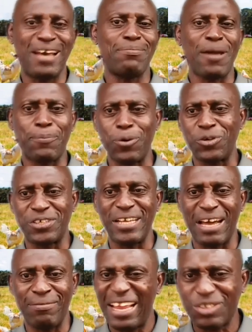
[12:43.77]
and my poultry
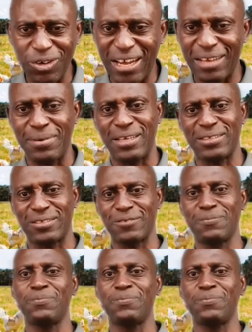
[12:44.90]
and livestock animals,